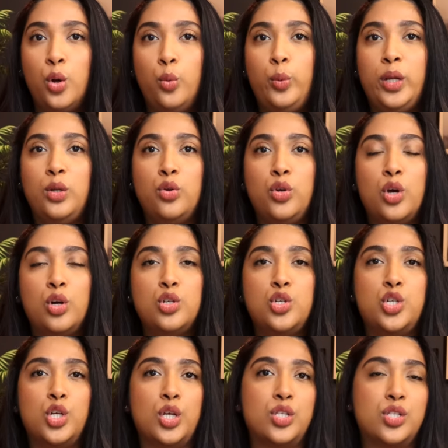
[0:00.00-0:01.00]
We do
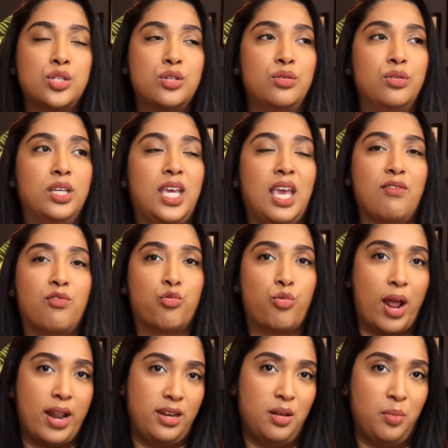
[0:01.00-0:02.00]
not just give
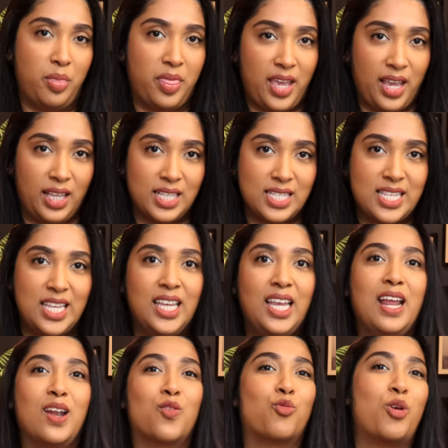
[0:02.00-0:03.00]
random things
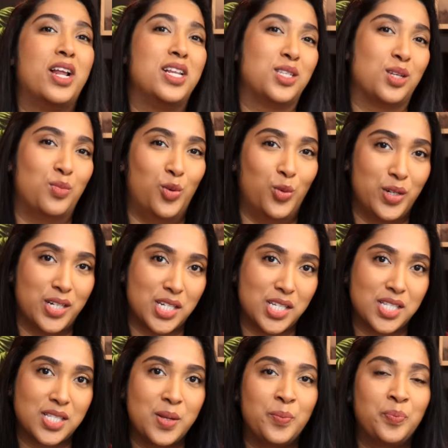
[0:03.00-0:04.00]
in random
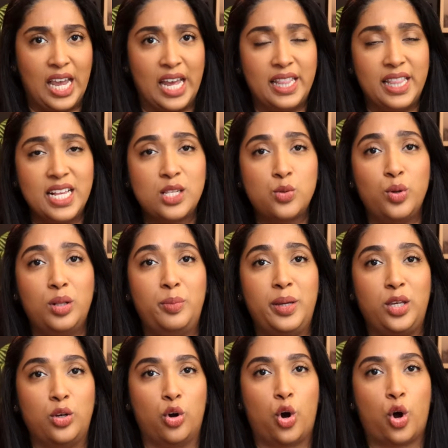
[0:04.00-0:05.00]
orders. And this will
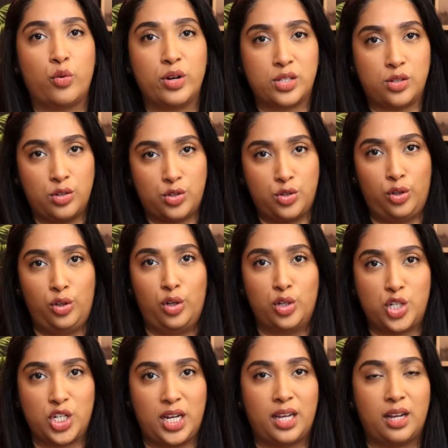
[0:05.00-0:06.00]
be your horizontal
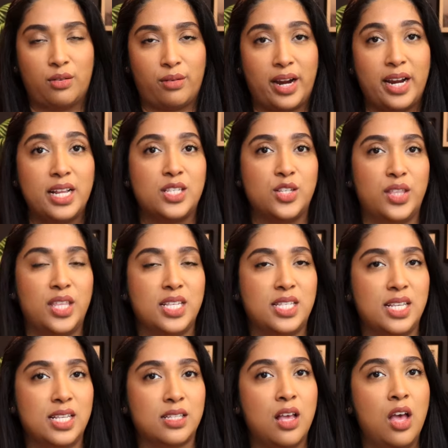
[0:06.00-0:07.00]
logic, right? So
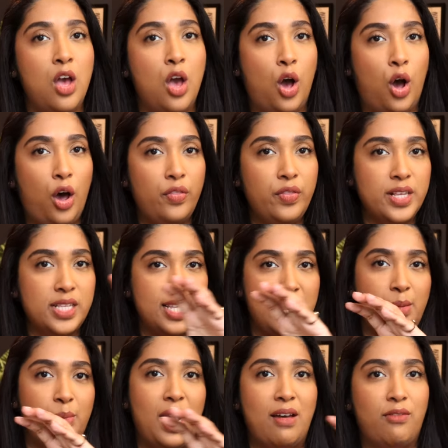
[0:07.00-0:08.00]
this is on the
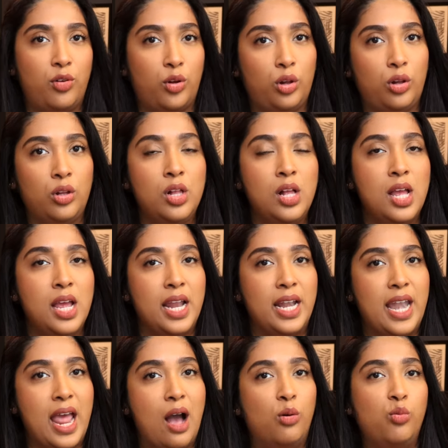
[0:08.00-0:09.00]
same level.
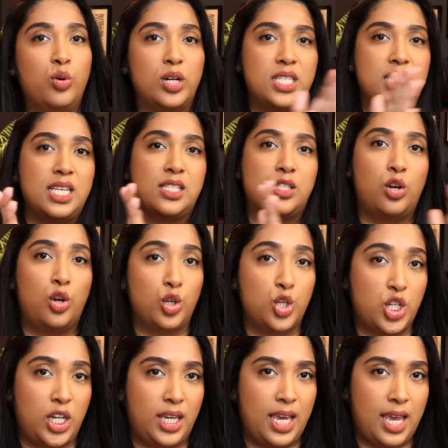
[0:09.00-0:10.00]
Now, what is the
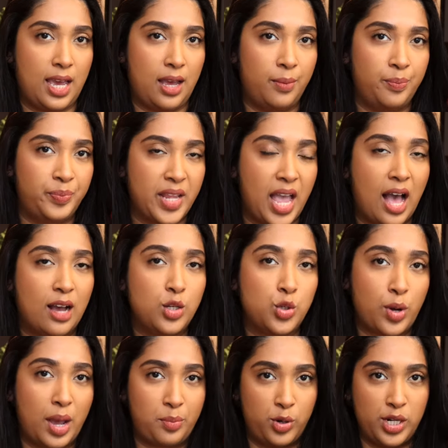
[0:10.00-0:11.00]
logic here? How
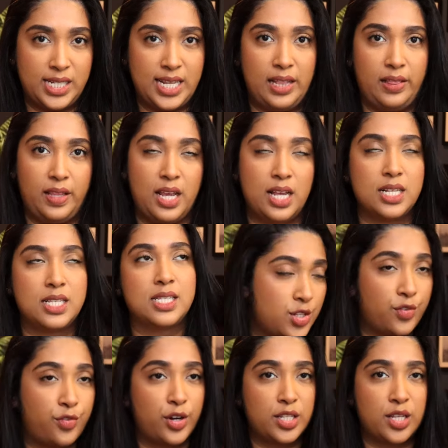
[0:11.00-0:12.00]
do I present this?
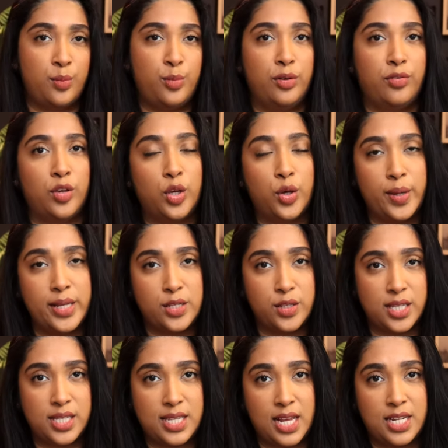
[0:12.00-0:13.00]
So for example, if you go into
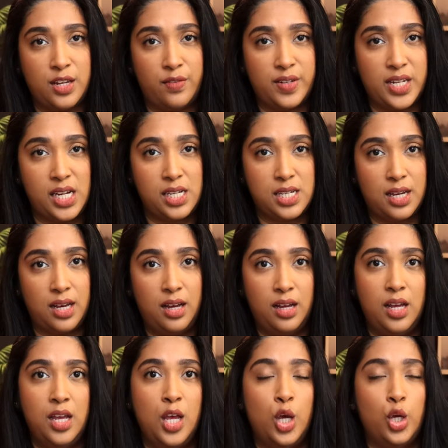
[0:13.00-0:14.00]
the set of data,
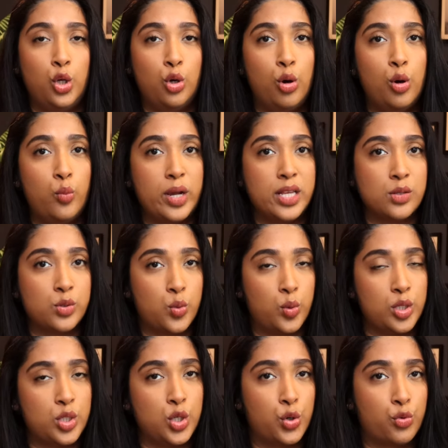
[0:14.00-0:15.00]
you always
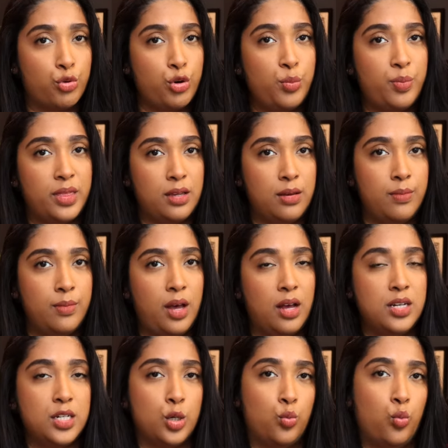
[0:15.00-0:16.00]
want to group them
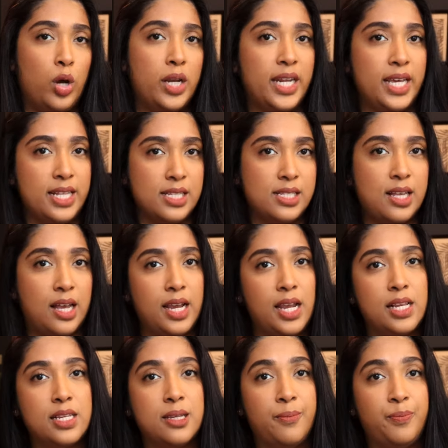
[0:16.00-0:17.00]
under one
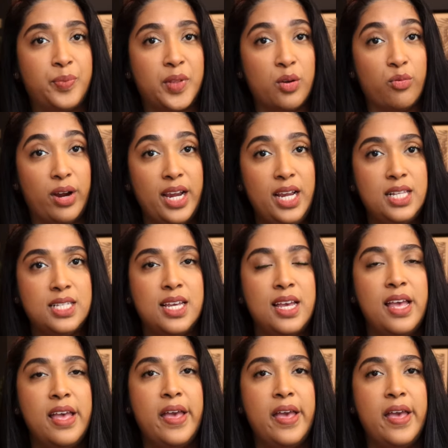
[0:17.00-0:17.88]
insight, right?